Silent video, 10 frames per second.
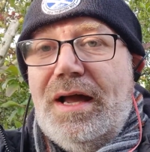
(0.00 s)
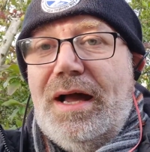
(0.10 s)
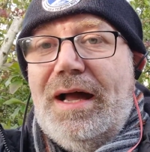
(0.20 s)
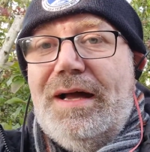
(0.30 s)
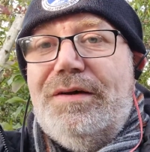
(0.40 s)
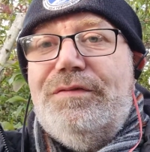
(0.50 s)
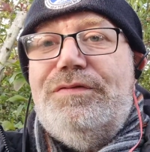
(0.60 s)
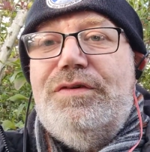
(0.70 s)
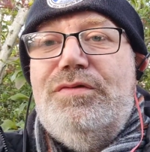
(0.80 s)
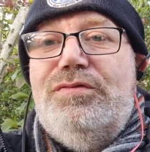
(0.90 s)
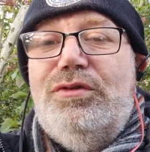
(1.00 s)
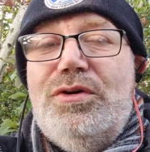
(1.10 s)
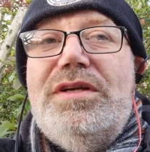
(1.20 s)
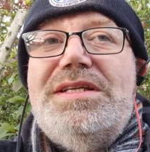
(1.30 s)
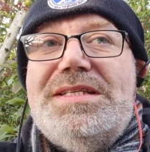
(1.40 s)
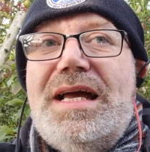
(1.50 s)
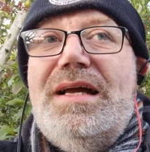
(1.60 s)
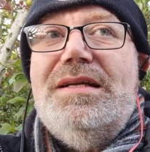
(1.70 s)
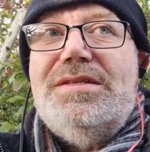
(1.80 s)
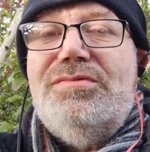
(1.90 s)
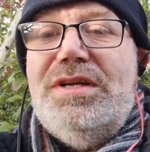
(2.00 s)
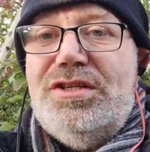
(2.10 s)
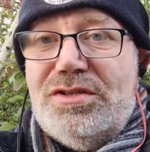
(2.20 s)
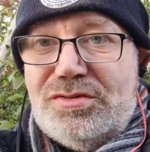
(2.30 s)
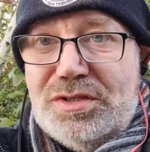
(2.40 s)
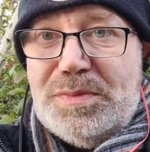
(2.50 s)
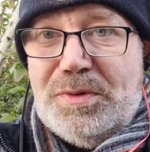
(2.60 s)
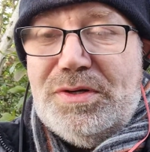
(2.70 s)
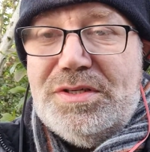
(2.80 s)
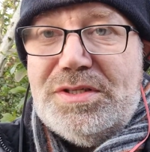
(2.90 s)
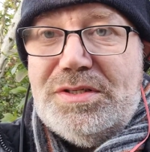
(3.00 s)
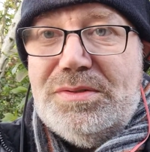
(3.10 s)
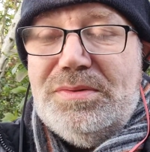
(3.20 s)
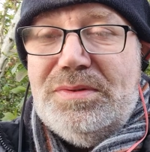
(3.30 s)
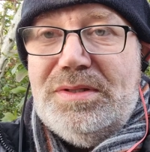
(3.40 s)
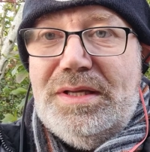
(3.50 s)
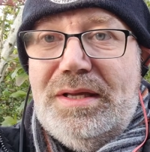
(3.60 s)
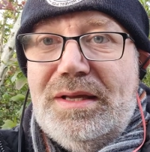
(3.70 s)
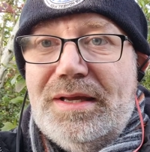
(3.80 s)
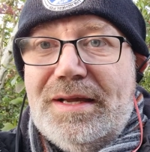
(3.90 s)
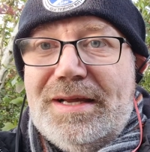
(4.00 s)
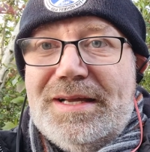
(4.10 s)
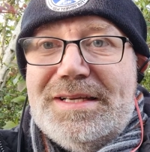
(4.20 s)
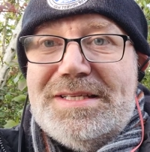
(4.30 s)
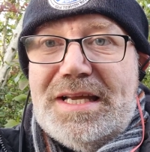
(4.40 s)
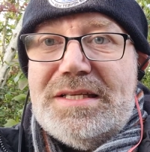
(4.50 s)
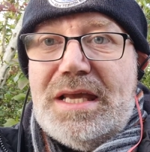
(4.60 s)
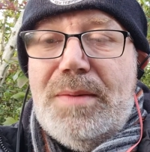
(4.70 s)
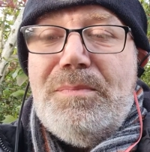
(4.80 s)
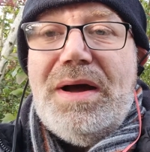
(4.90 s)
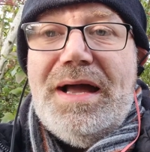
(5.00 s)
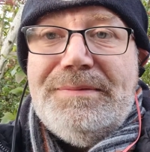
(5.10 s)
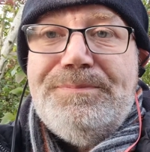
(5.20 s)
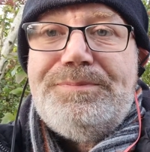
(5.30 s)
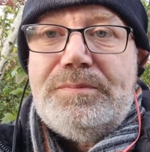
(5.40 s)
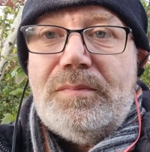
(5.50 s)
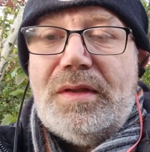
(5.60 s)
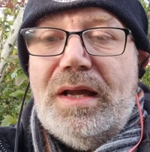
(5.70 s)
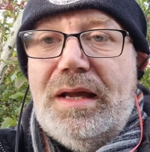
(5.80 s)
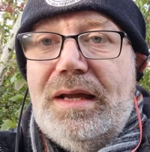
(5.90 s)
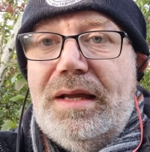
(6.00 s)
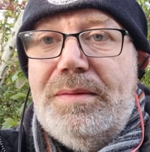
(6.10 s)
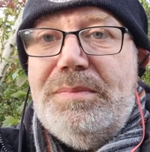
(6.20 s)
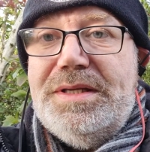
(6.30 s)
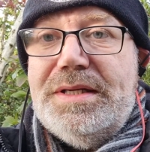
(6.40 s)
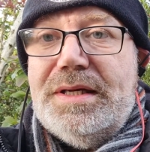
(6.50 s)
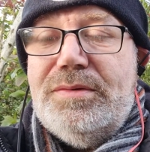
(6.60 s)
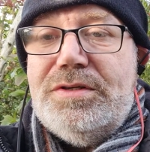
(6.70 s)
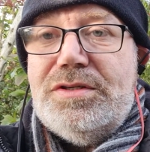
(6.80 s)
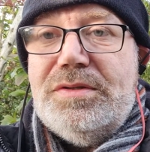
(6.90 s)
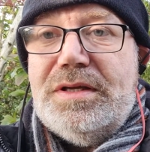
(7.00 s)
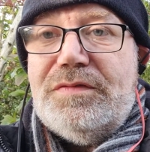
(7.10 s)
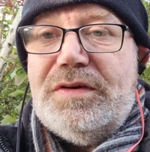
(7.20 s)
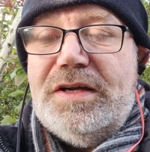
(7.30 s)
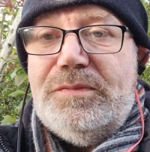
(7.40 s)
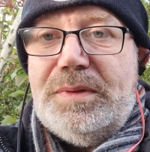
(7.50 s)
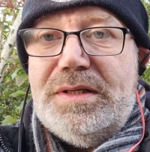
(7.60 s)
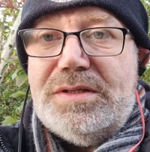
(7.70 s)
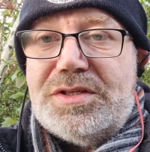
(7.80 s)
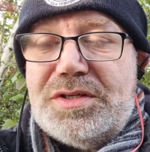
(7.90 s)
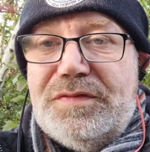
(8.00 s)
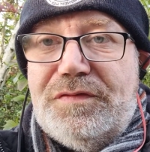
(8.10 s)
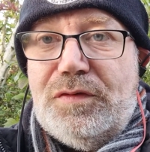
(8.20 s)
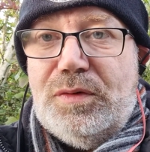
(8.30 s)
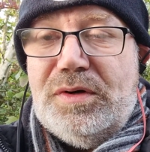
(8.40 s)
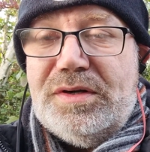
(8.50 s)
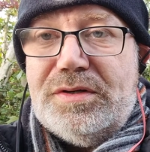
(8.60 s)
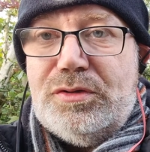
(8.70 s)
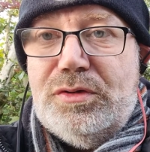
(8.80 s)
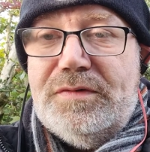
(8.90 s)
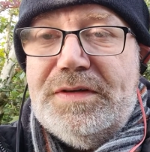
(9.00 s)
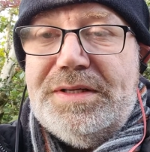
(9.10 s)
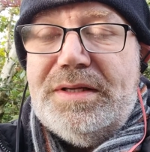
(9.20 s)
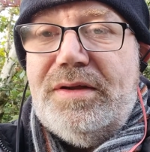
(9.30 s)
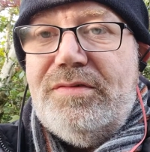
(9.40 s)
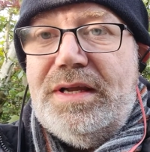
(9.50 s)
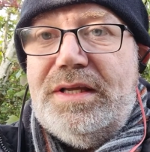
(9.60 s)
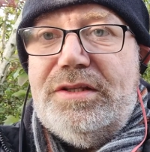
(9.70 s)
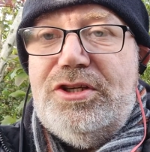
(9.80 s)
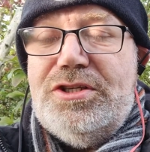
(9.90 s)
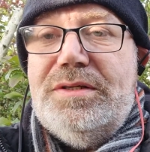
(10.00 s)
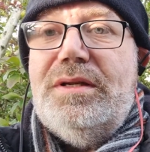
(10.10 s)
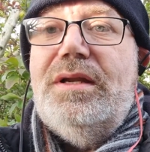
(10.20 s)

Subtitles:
I have looked at Rangers' response to the 6-game ban meted out to their 5 players for COVID regulation.